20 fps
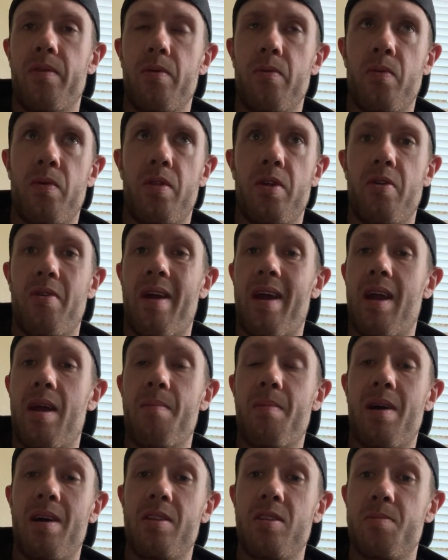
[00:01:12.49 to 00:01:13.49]
with your
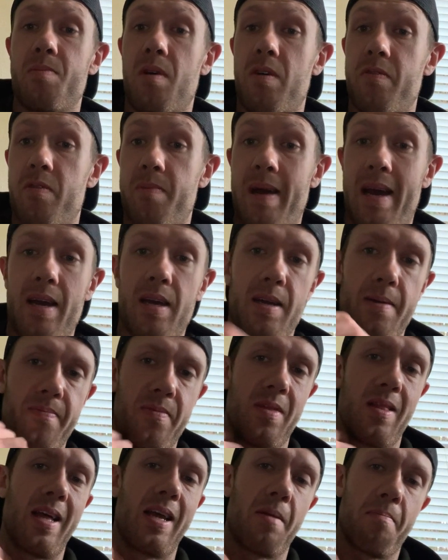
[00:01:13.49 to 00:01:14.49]
hand behind the small of your back,
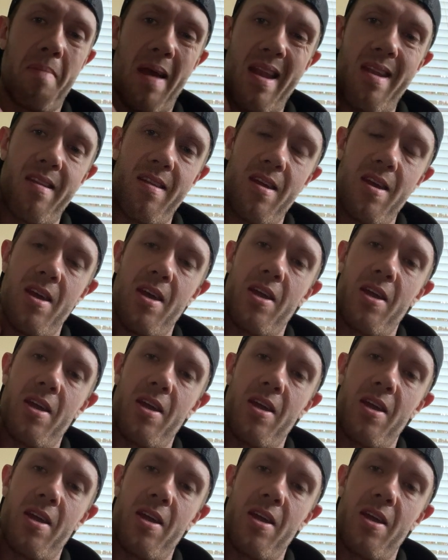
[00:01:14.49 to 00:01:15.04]
leg bent.